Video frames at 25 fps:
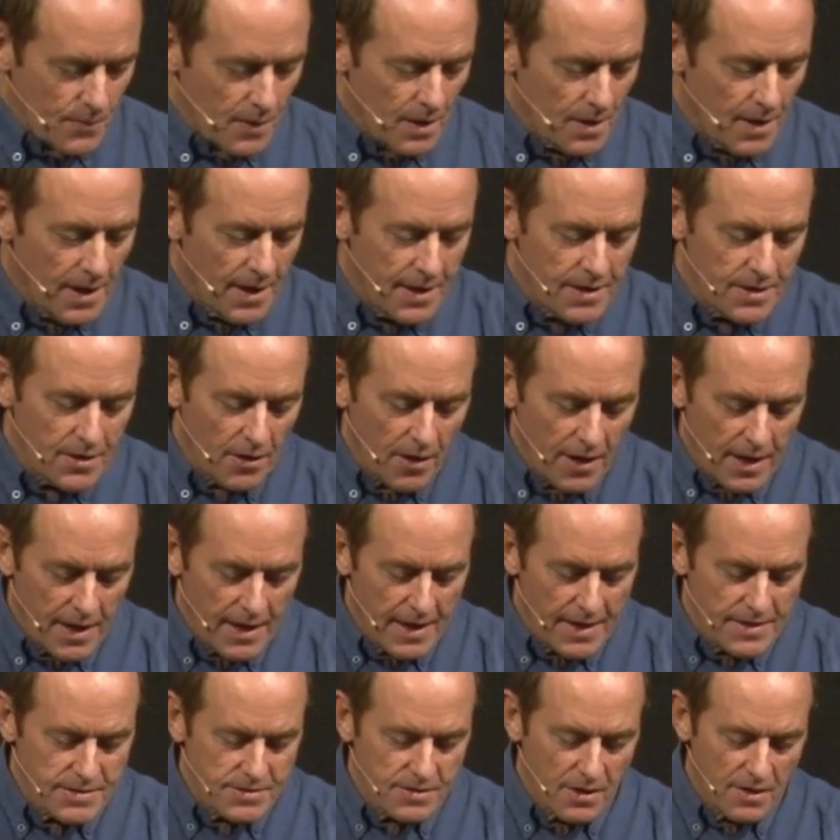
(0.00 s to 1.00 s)
And
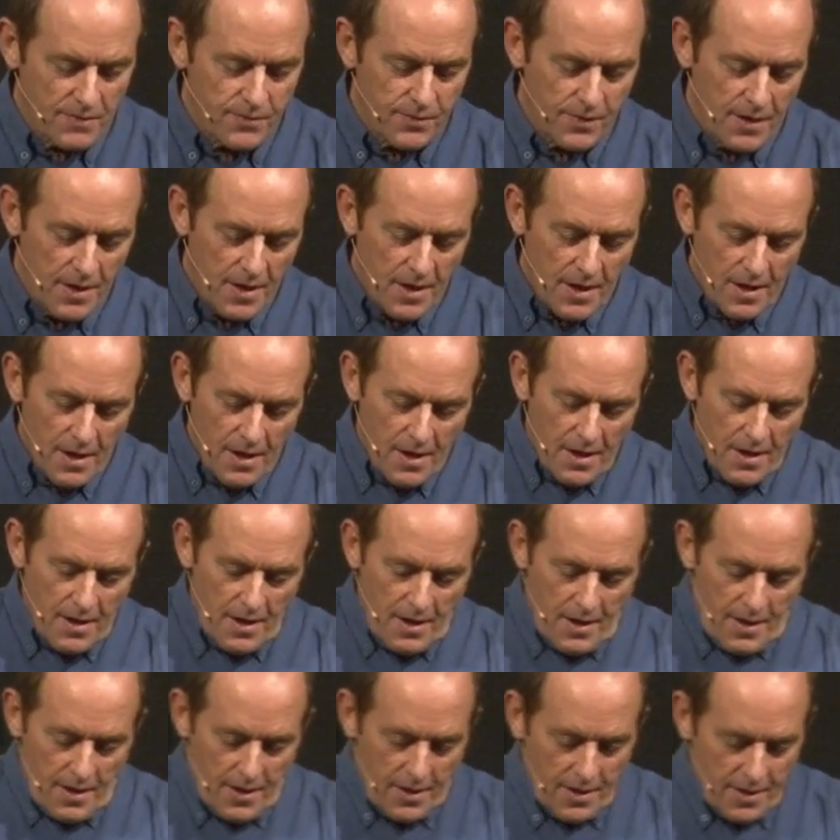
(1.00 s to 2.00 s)
as I'm
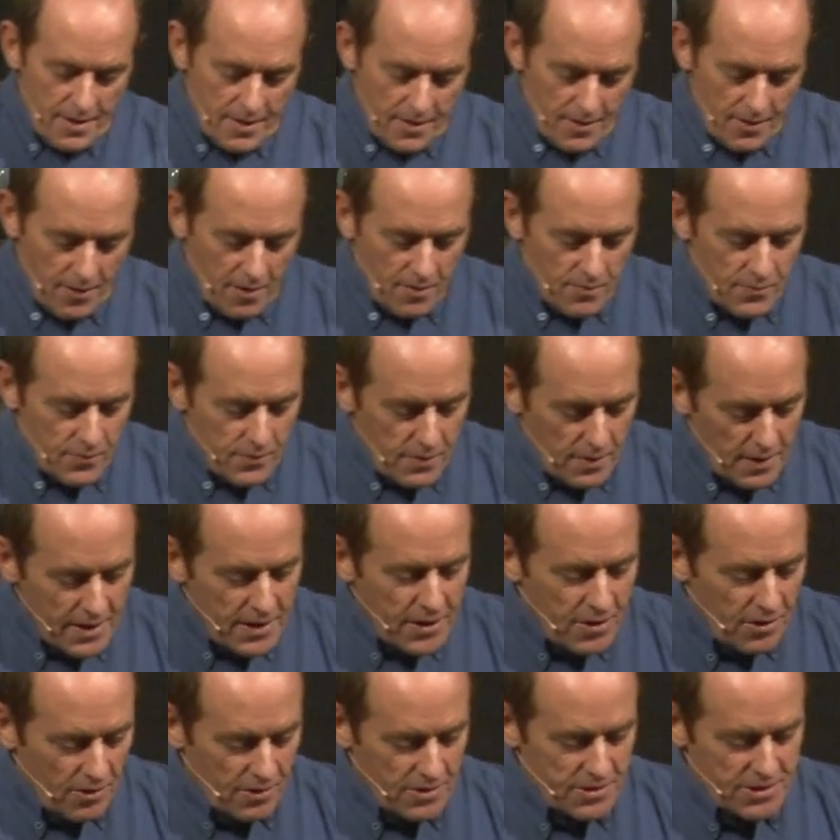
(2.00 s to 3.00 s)
really
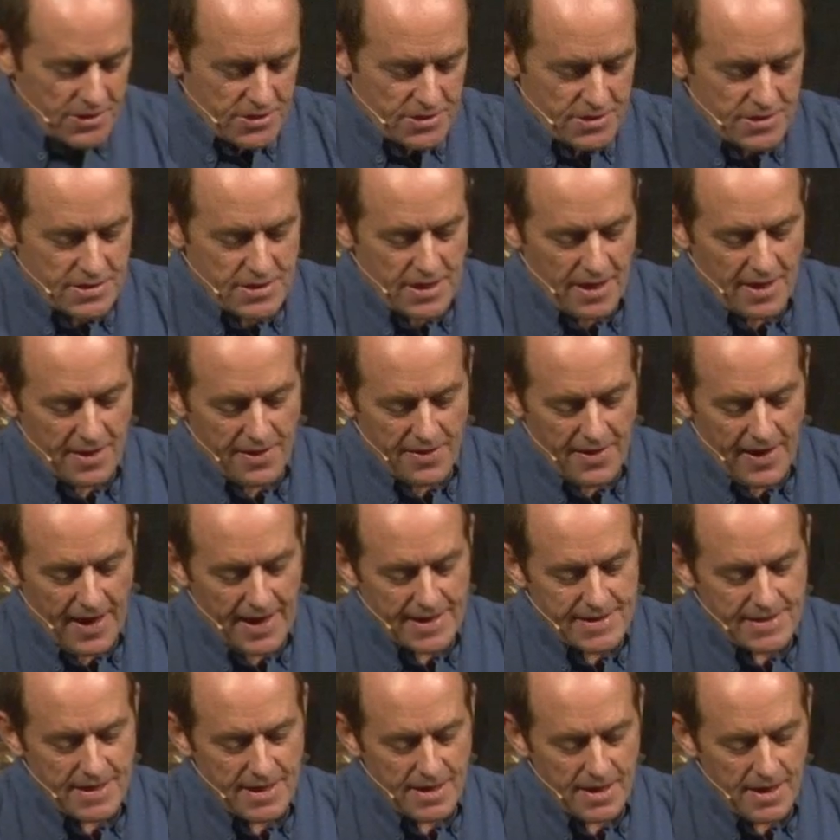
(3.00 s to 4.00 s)
conscious
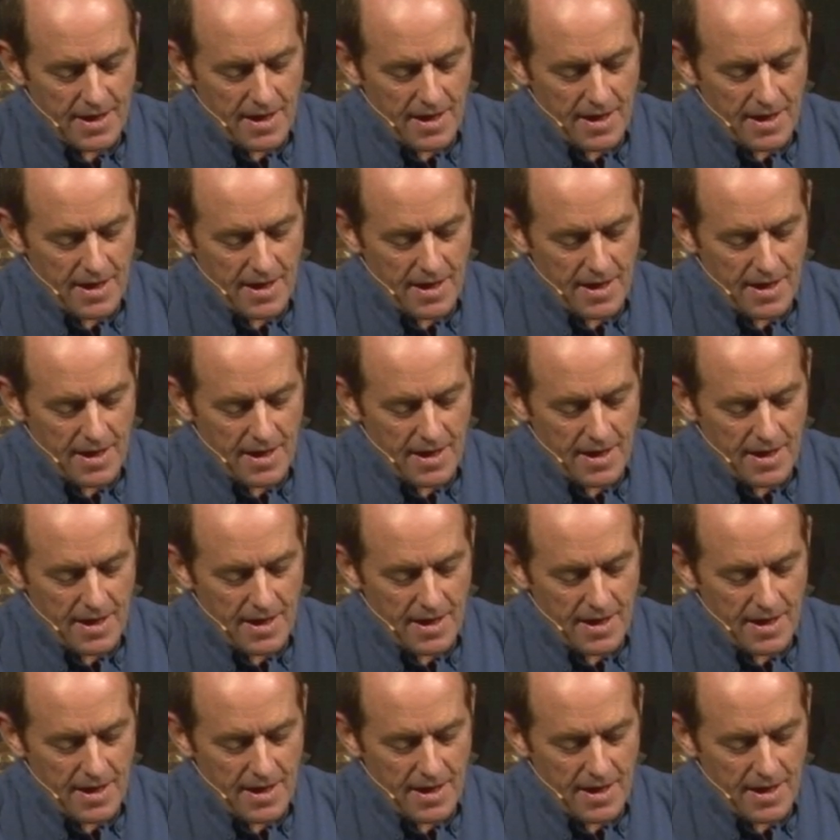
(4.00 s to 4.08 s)
that